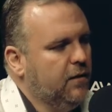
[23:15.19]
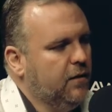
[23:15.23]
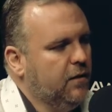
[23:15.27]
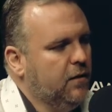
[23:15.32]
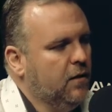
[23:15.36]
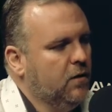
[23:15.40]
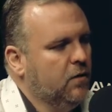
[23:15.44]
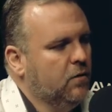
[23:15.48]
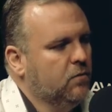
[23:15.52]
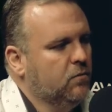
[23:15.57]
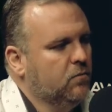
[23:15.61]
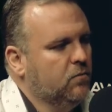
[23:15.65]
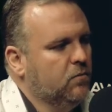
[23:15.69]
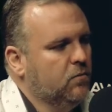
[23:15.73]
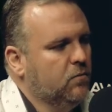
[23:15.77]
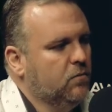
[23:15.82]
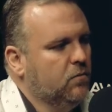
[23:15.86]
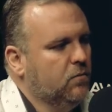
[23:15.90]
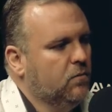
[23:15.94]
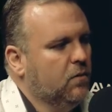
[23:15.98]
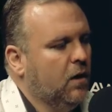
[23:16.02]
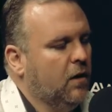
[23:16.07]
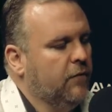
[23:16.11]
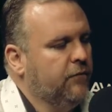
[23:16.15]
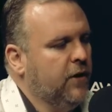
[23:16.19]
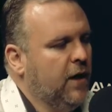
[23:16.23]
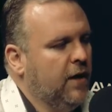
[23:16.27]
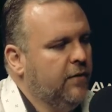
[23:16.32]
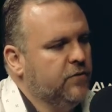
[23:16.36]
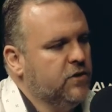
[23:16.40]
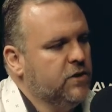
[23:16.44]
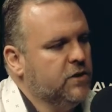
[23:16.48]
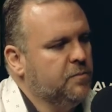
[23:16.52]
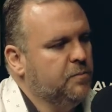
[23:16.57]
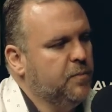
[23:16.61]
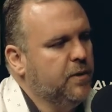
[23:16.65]
you know are, have
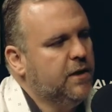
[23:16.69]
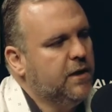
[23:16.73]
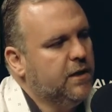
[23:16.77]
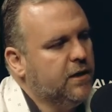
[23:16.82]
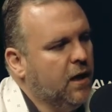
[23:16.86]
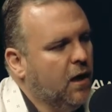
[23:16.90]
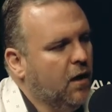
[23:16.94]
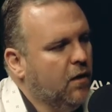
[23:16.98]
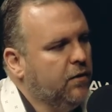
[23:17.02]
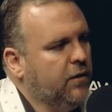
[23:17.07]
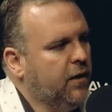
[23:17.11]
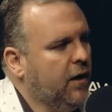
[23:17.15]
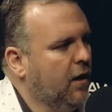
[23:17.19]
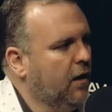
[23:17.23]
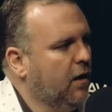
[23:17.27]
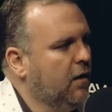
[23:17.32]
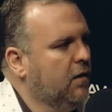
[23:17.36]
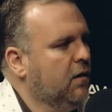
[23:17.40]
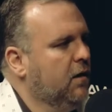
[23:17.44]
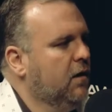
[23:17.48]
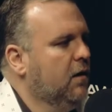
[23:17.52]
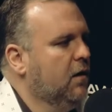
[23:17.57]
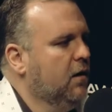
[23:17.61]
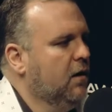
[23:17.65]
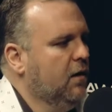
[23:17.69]
just been in healthcare